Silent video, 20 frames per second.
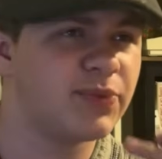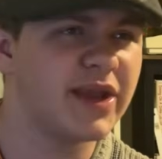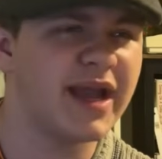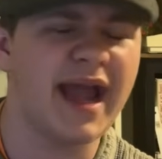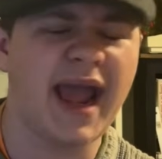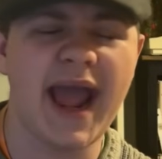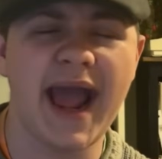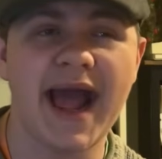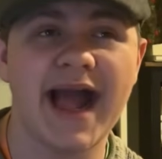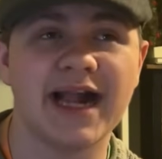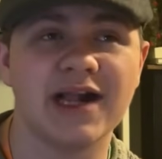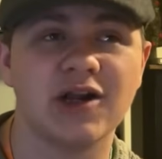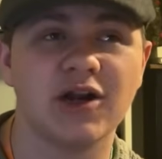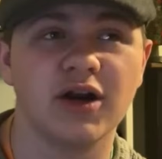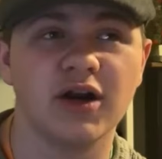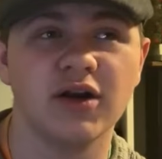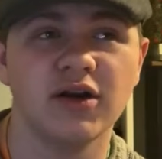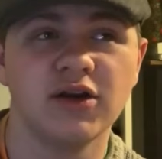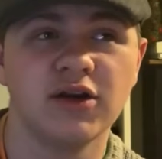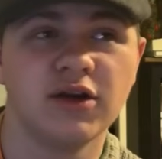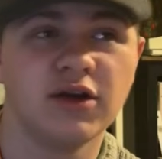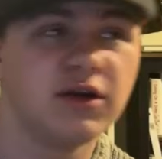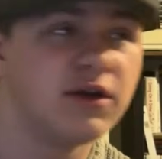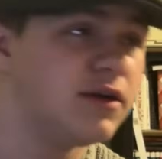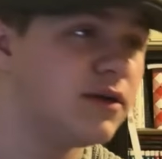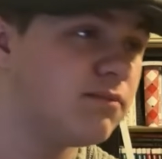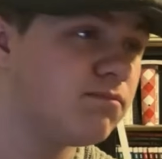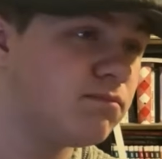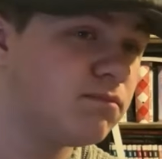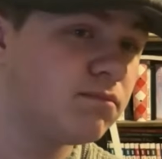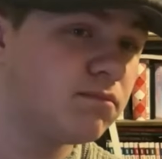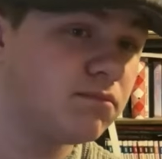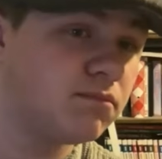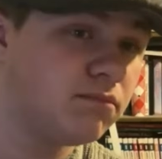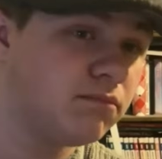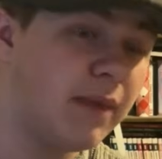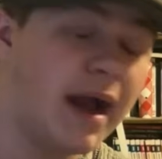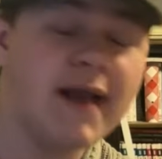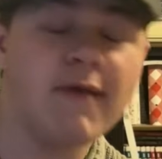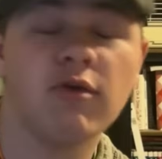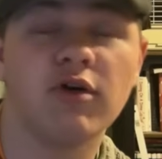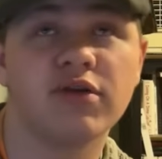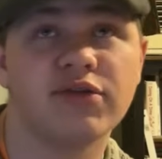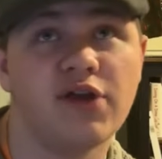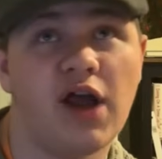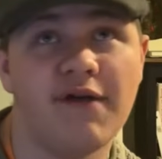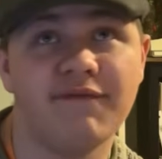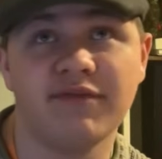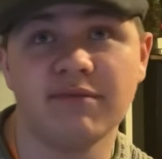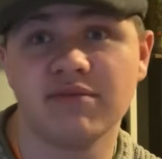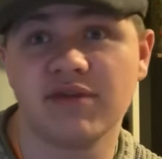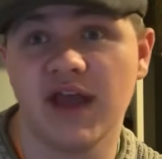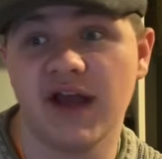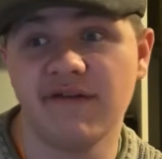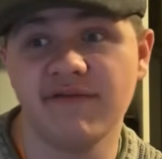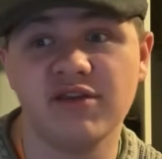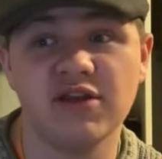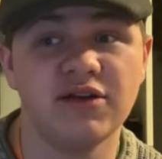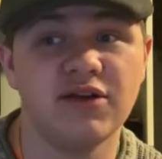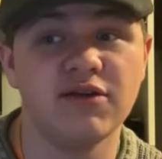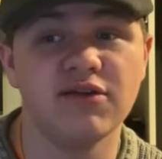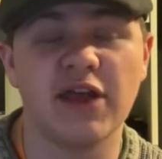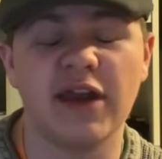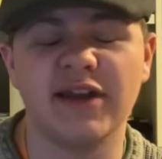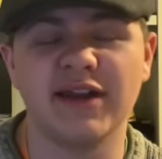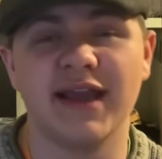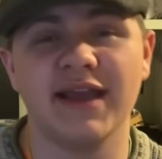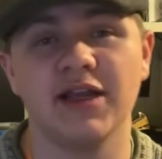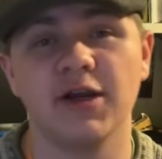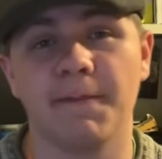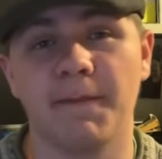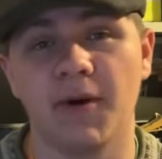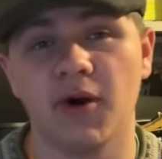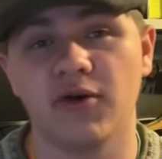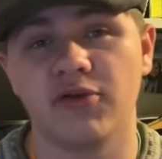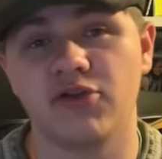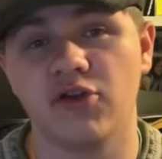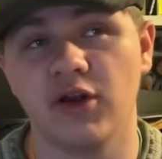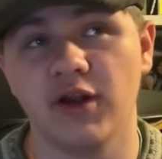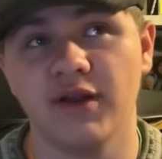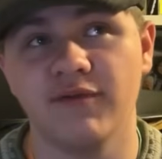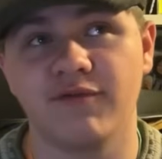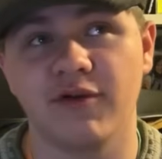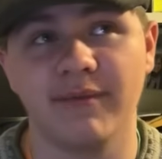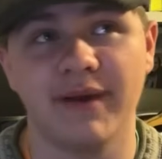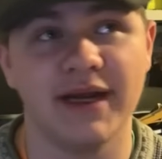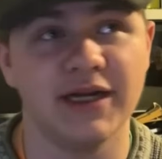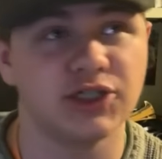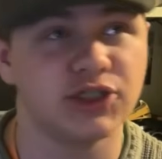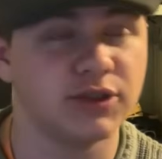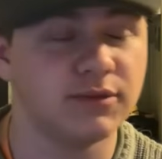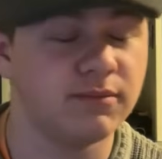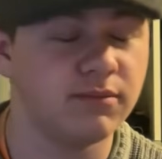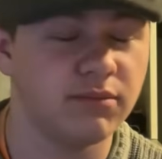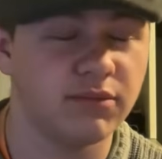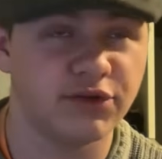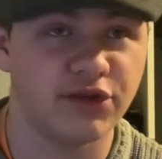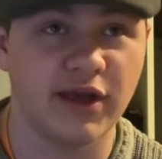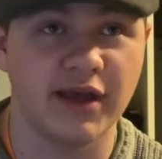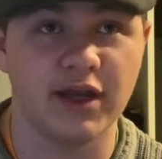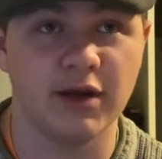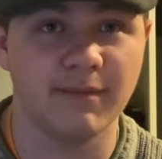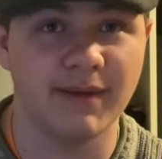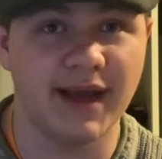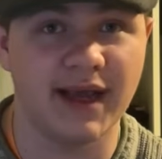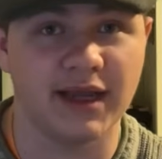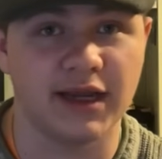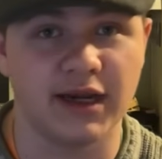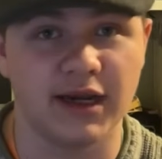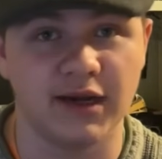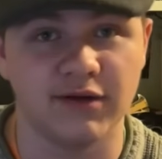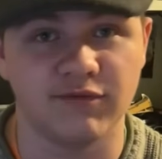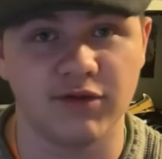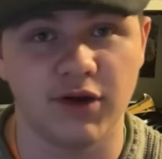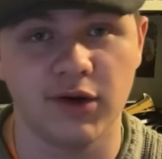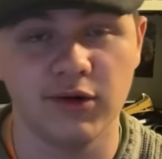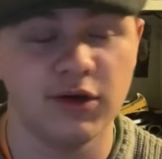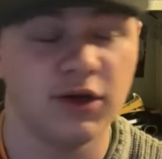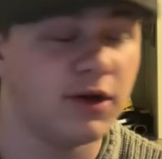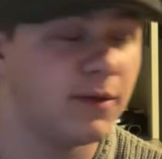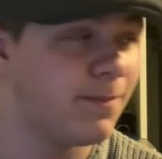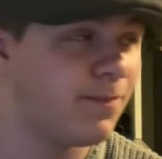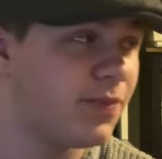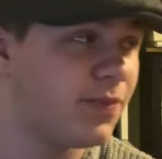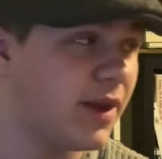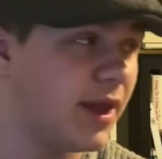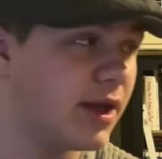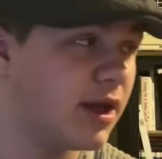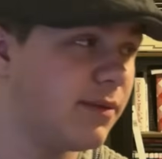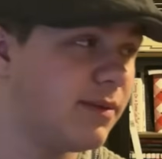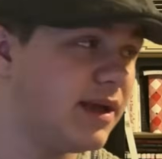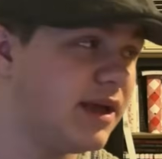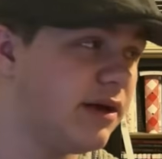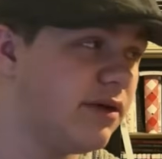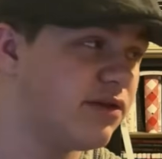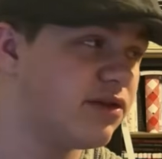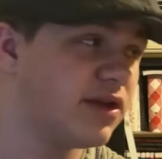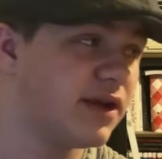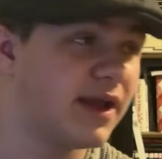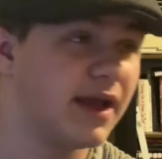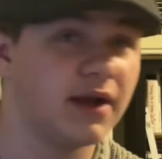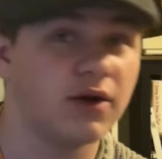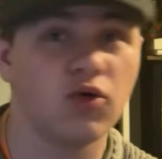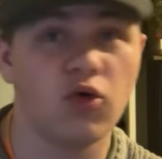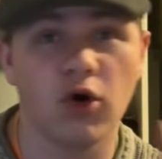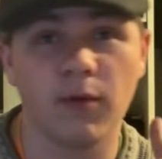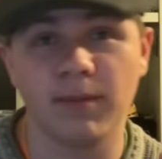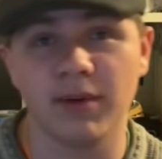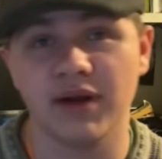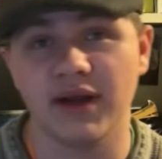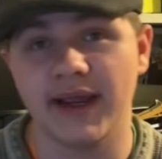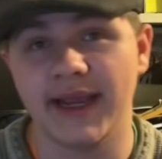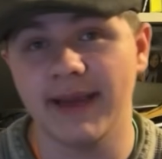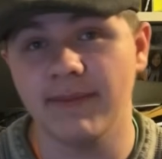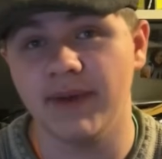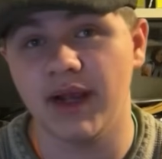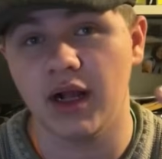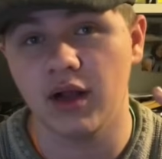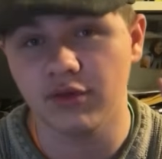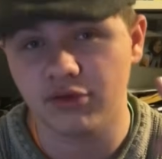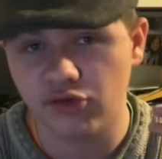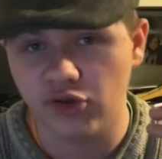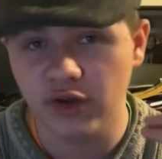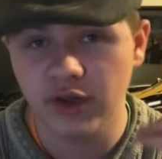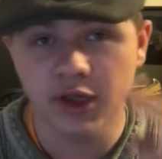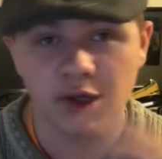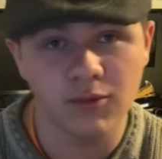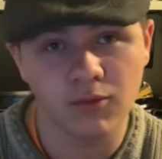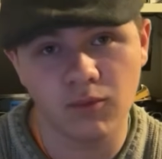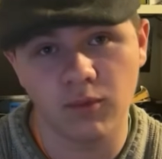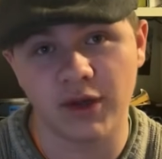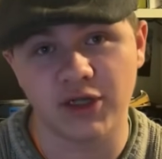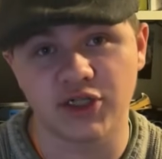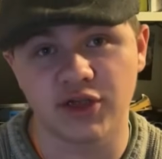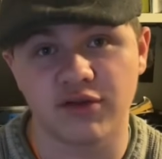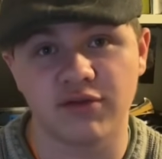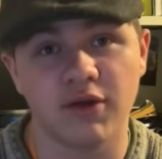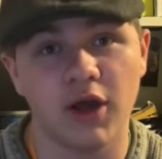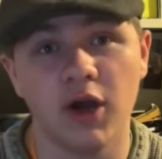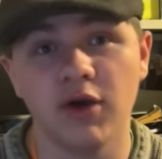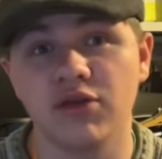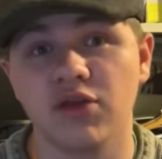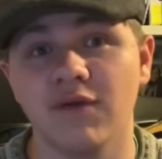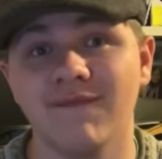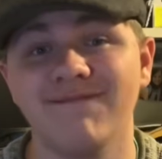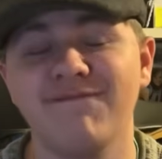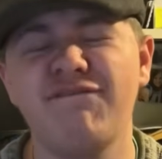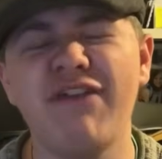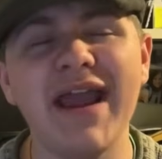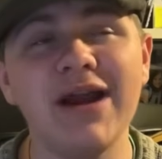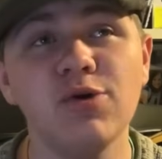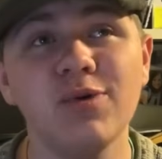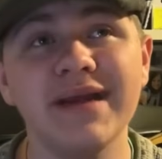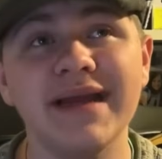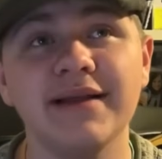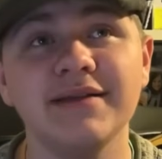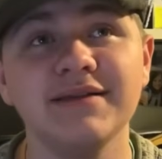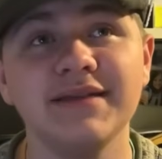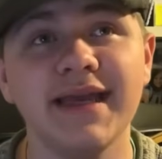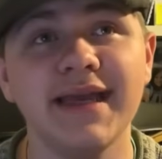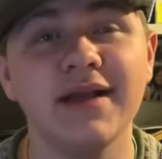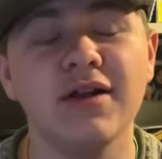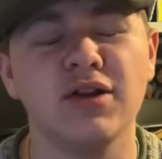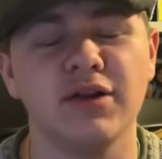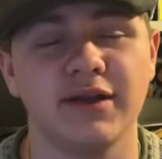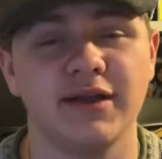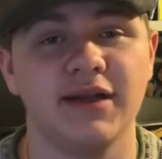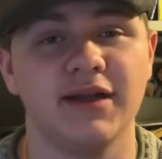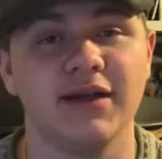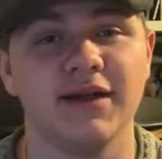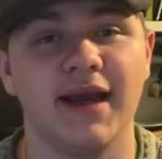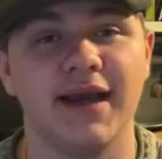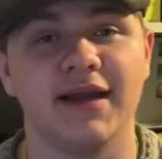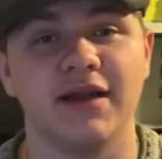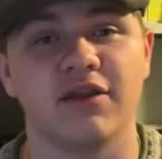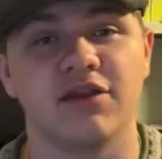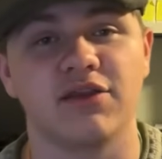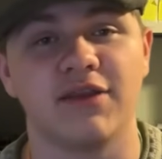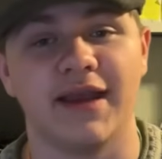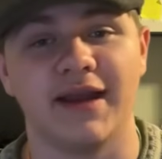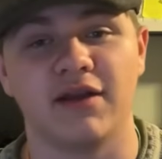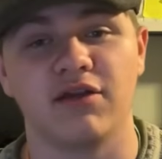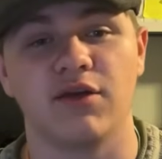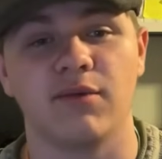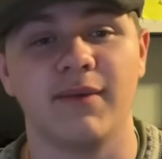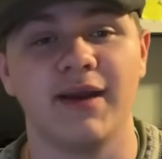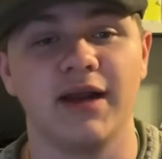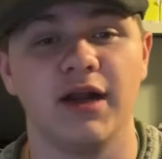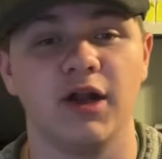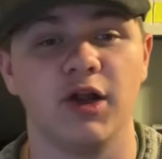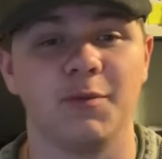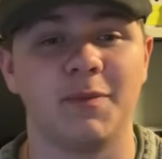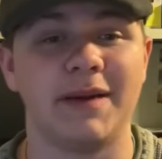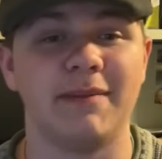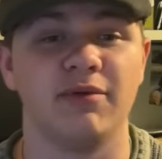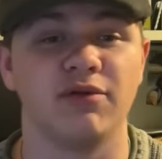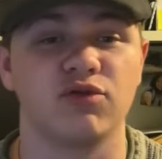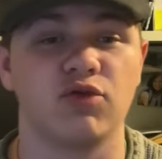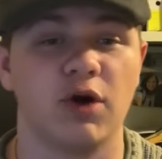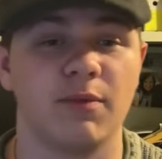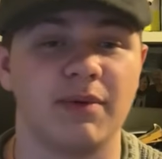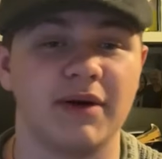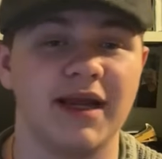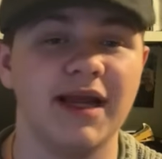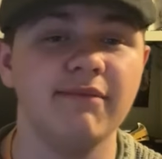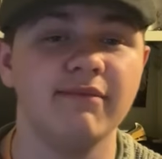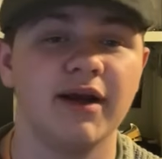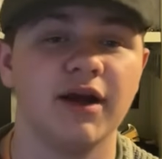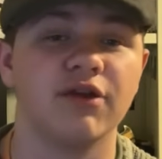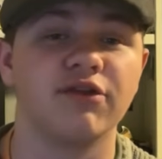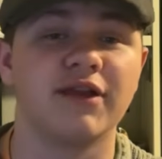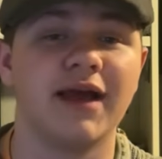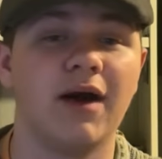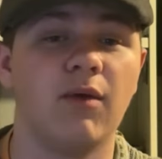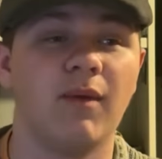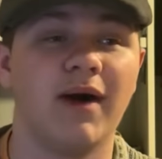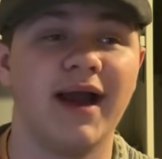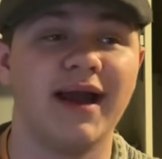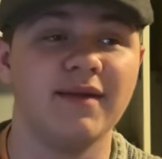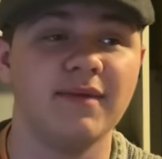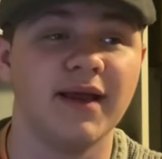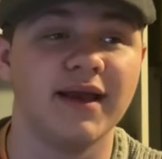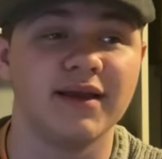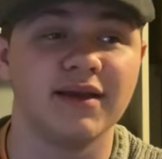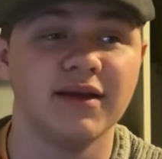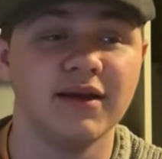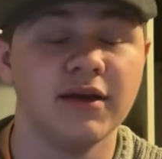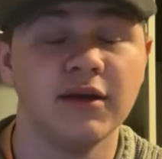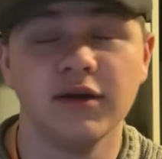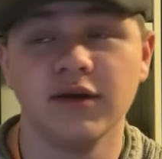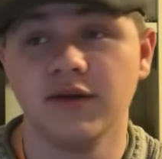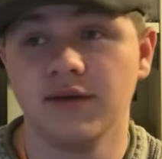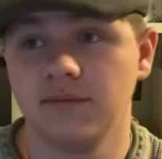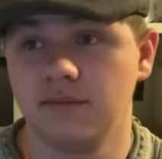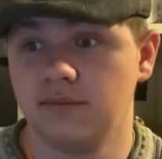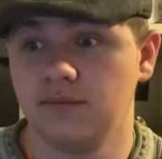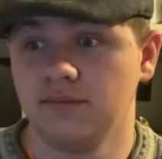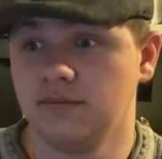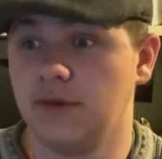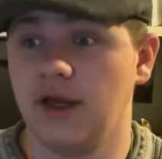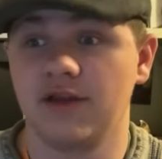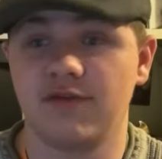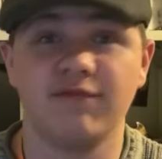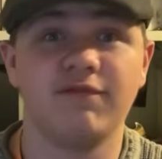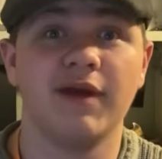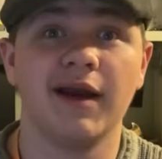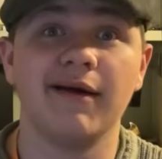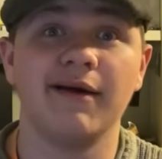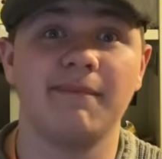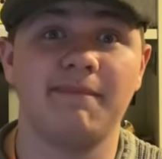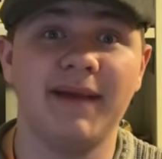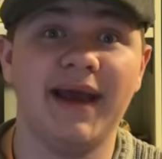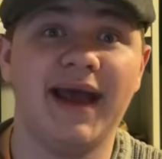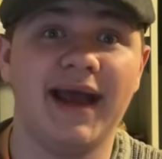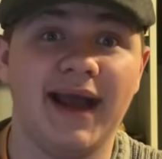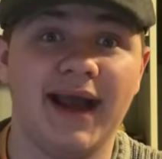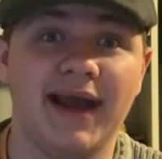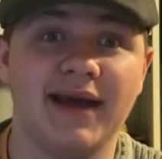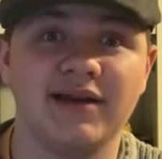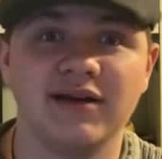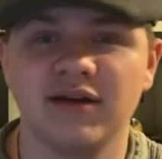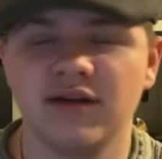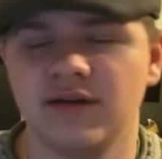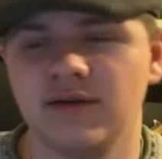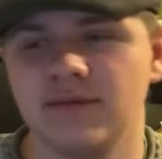A hacker, Microsoft themselves, could use that to get your personal information, say your banking info. It could be used to get corporate emails, which is also very illegal in the United States to read other people's corporate emails that way. Like, that's very bad.